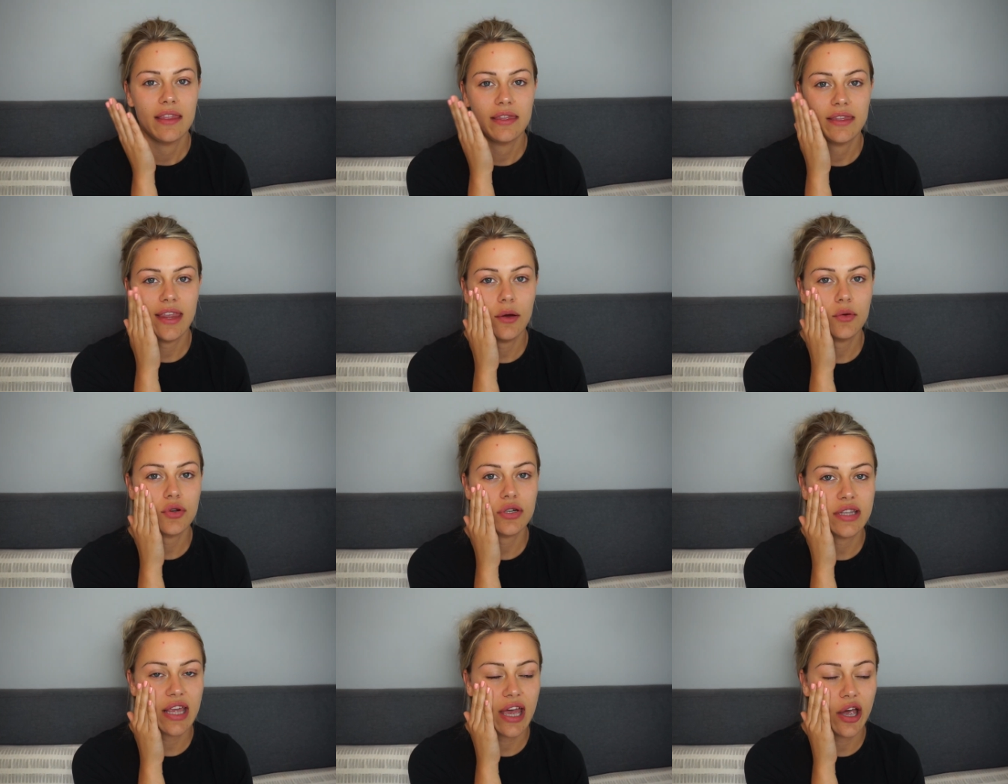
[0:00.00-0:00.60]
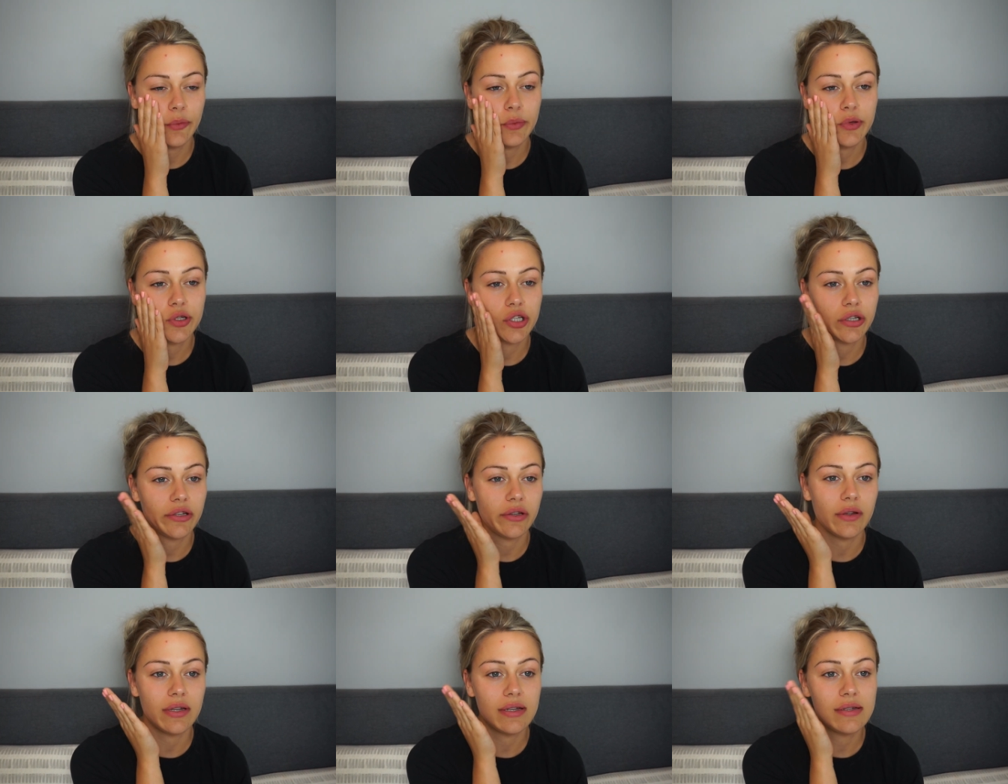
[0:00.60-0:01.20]
They will just help
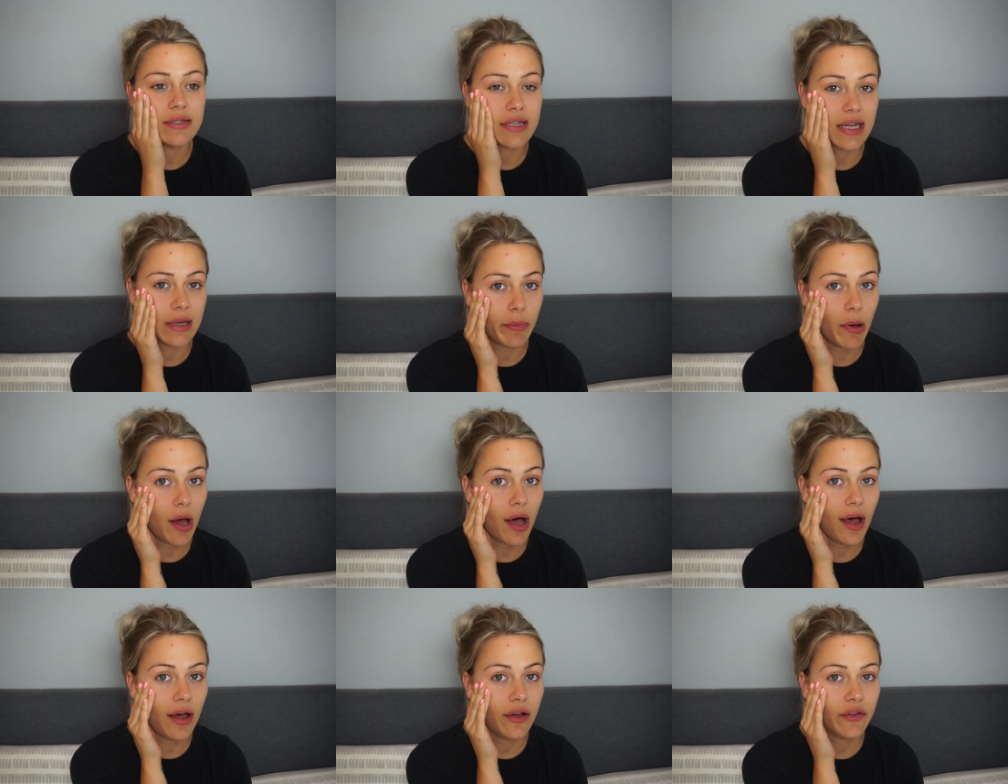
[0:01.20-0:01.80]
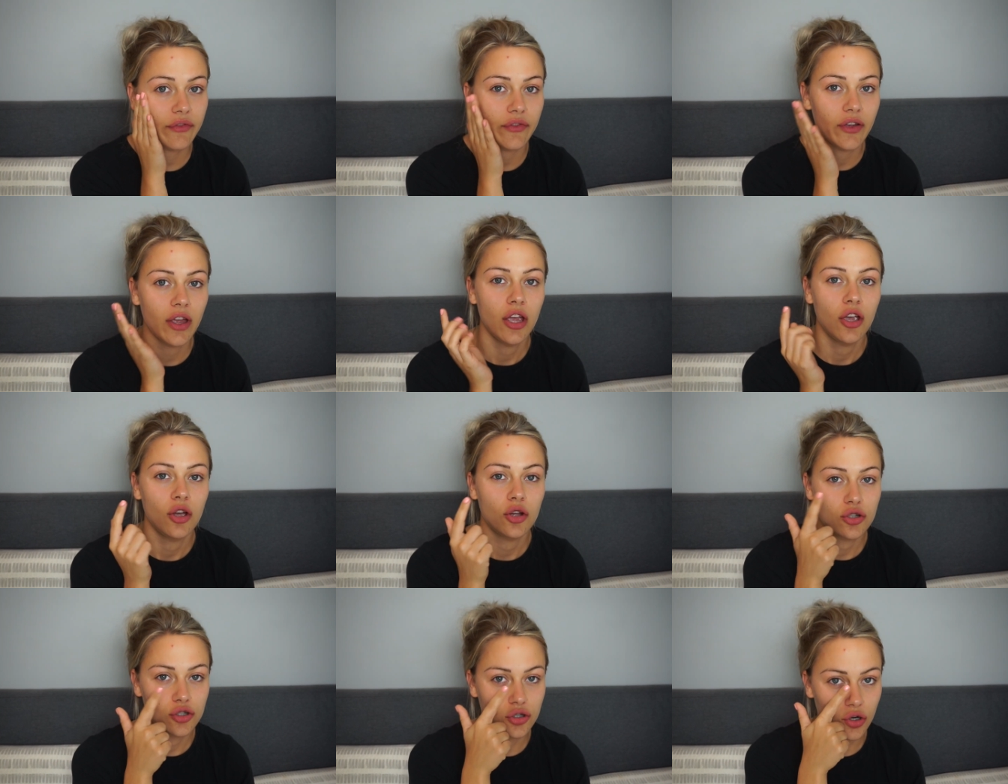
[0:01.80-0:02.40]
to de-puff,
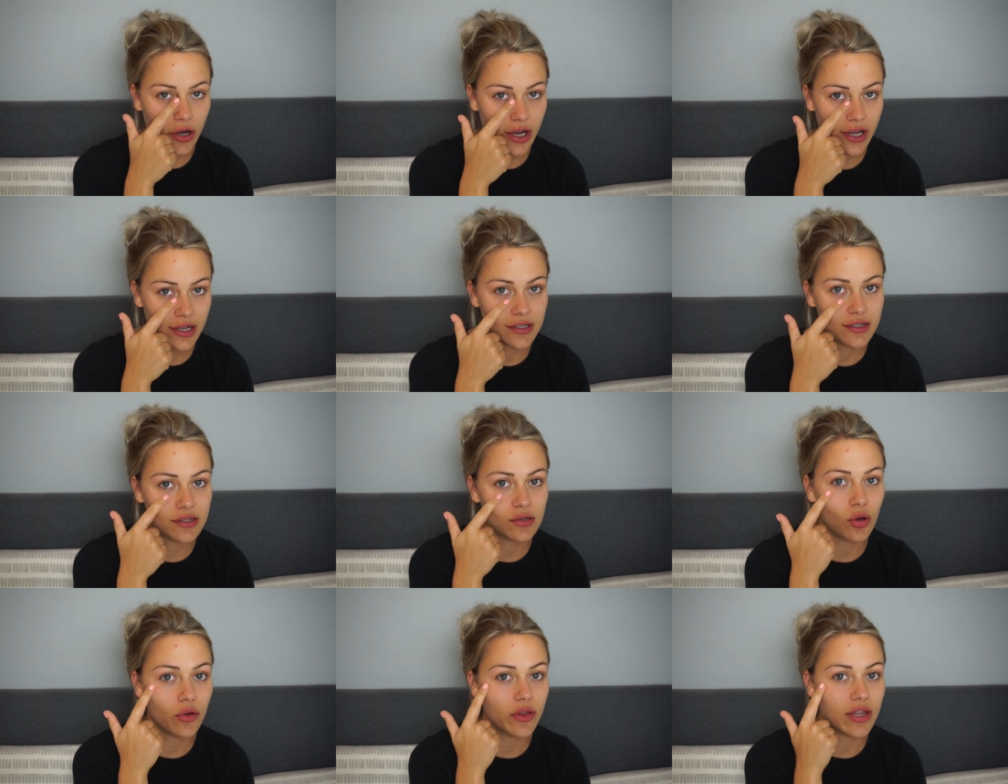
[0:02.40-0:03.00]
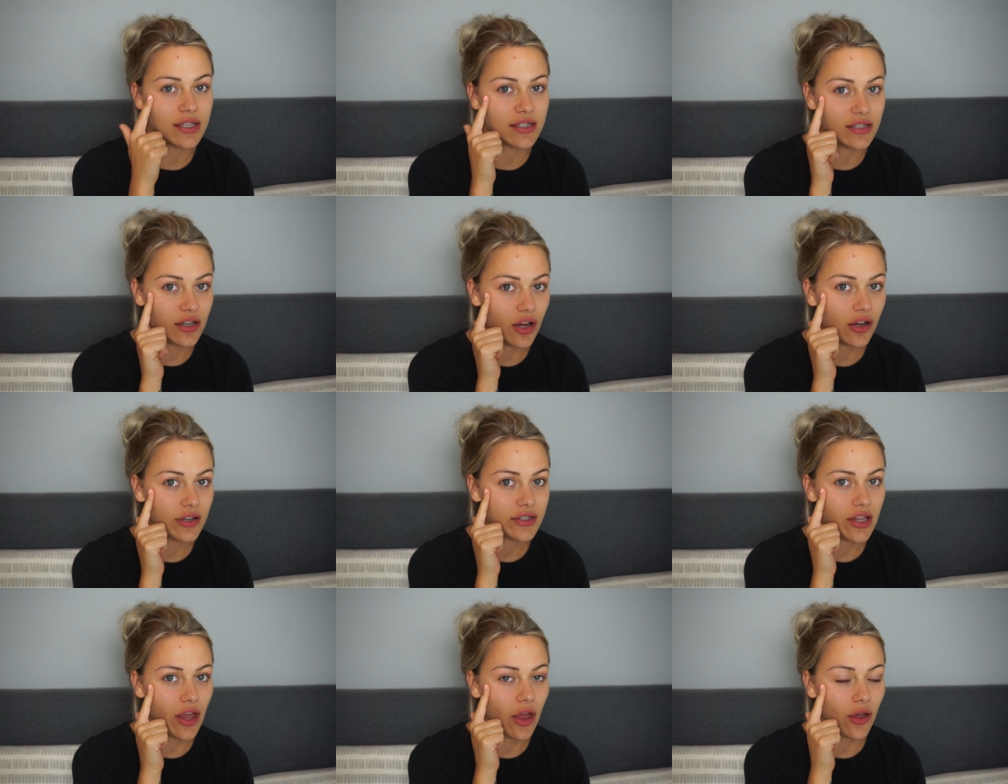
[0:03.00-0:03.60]
try and sort these
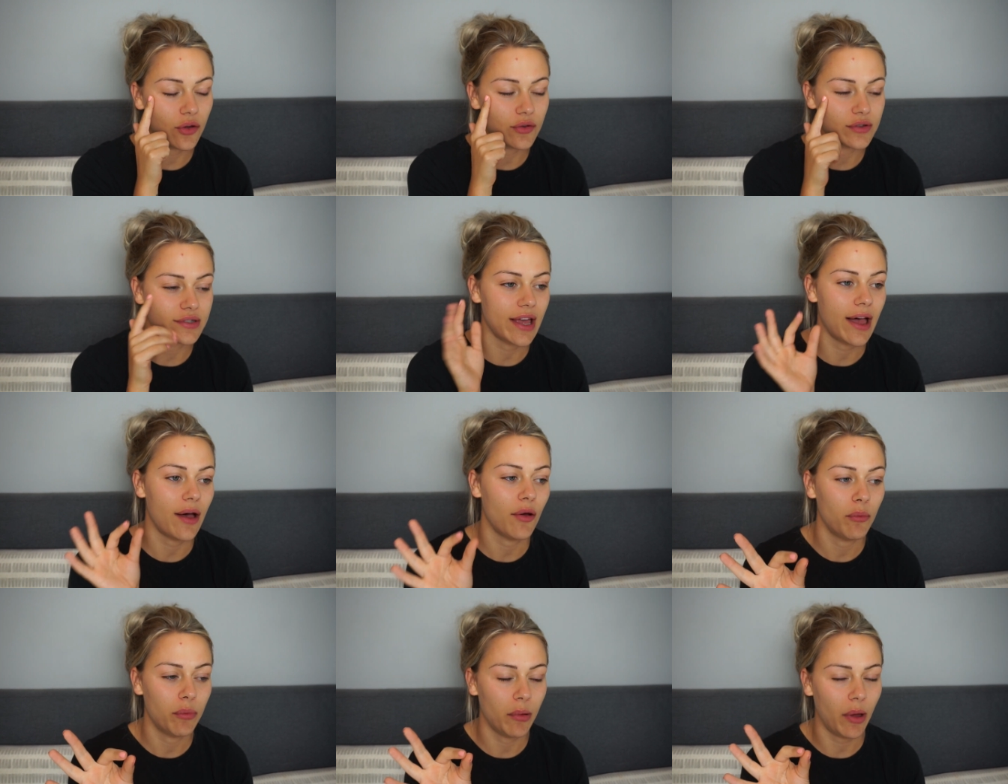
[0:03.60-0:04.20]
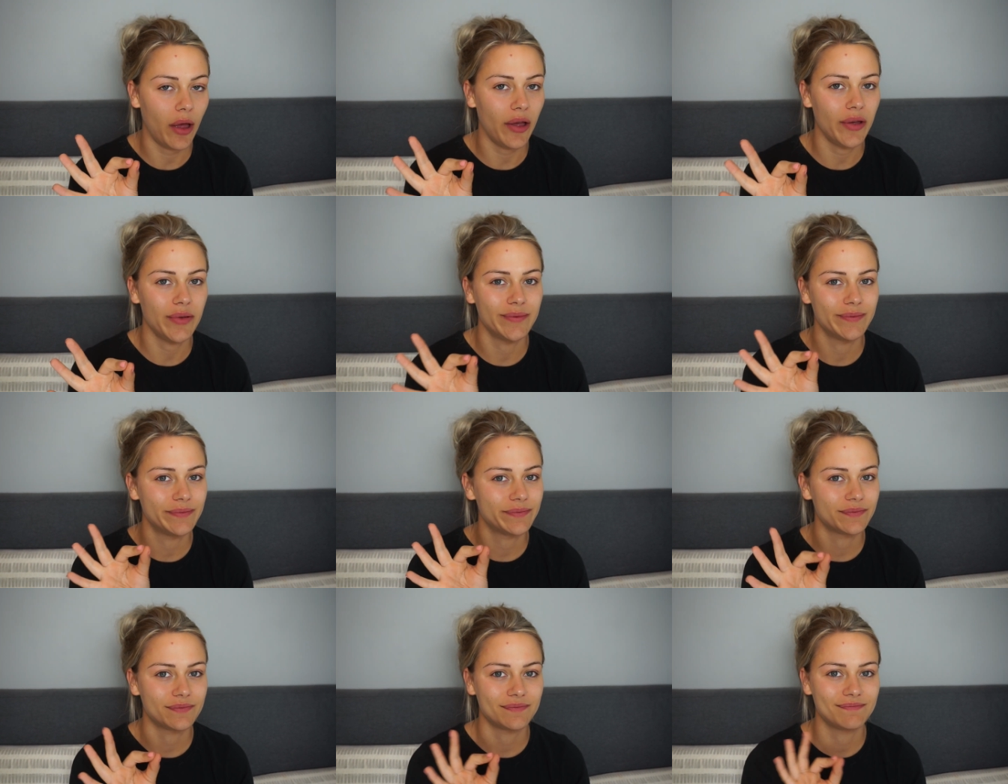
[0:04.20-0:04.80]
dark circles out, but
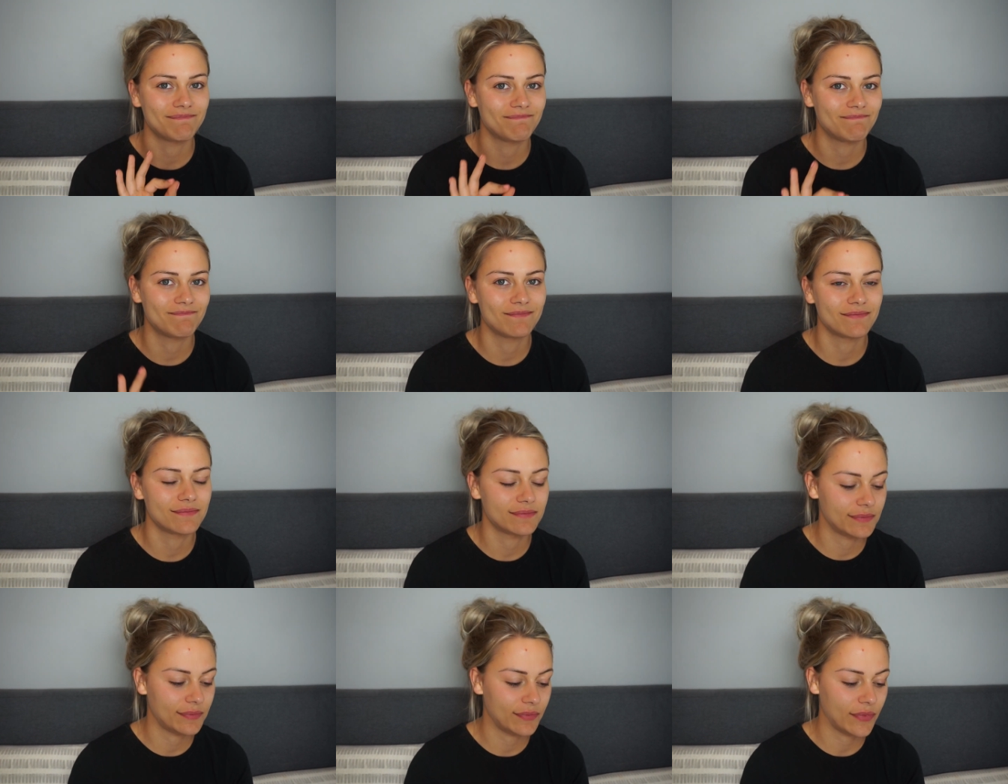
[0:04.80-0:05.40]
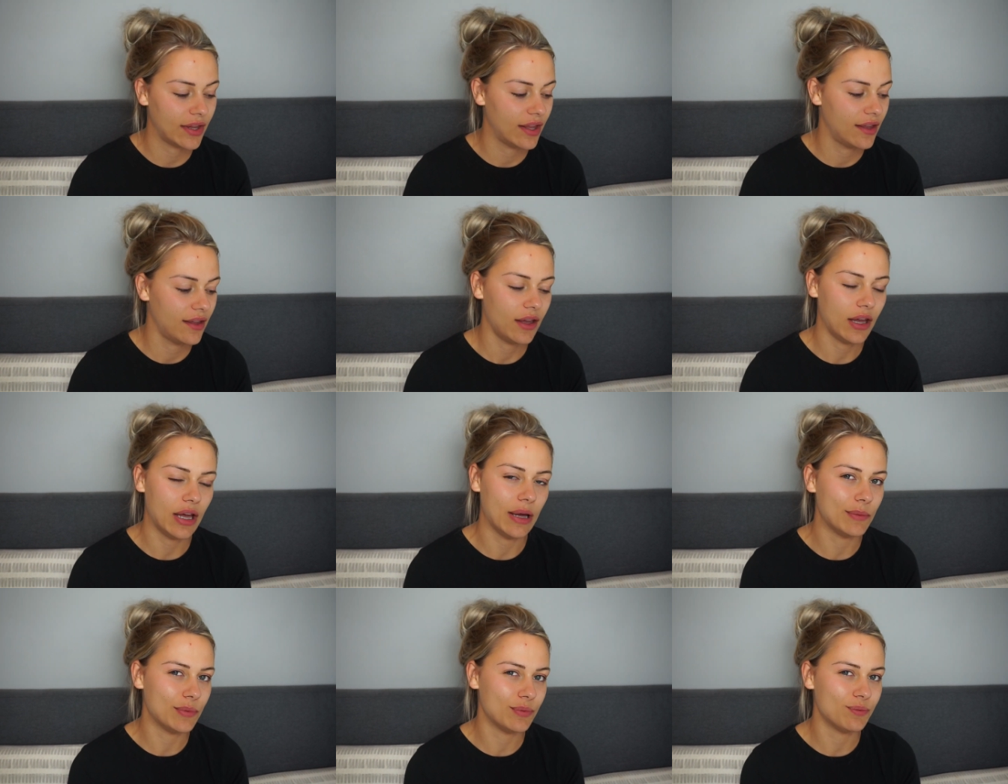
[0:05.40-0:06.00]

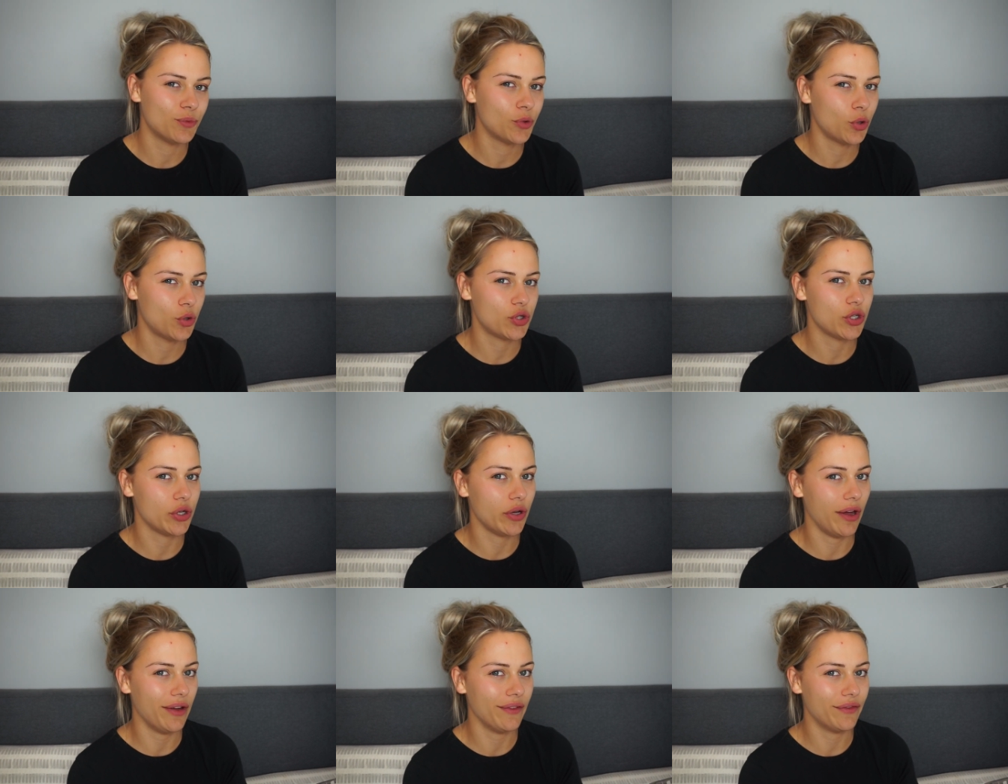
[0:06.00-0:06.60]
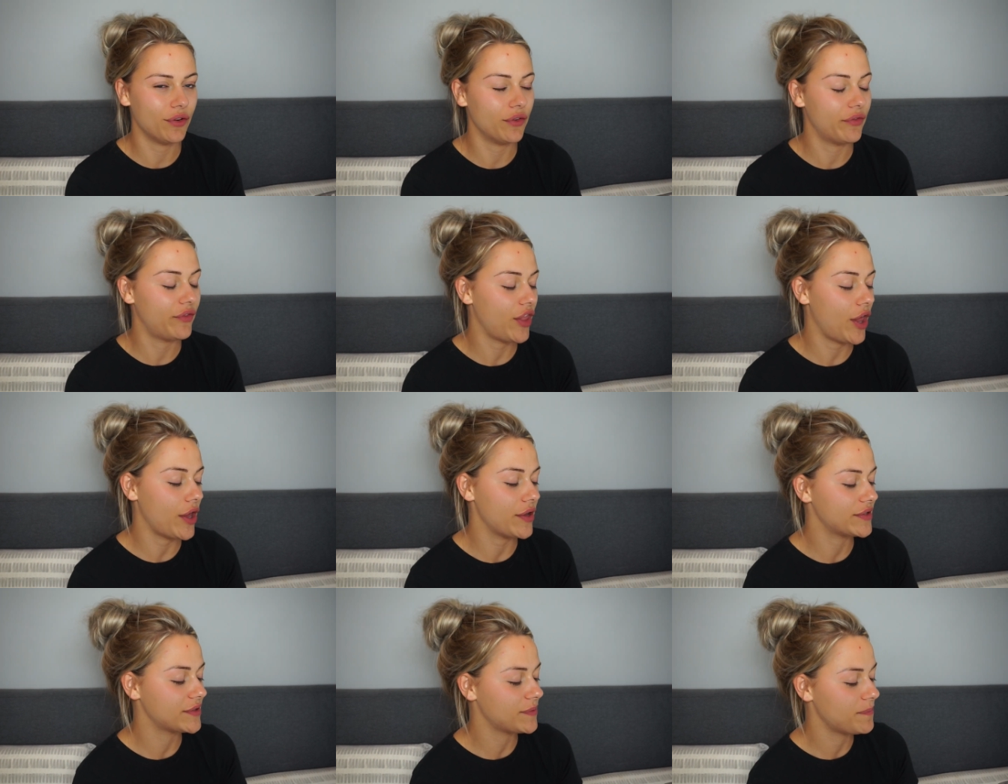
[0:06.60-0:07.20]
I'm not too hopeful for
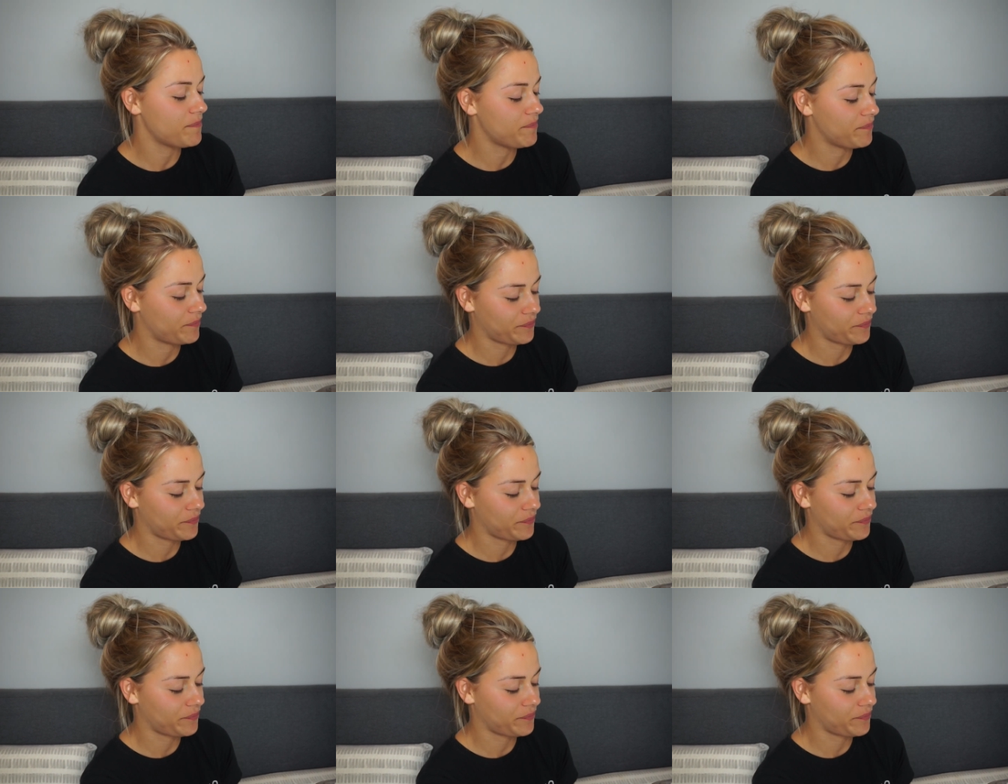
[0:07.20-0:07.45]
those.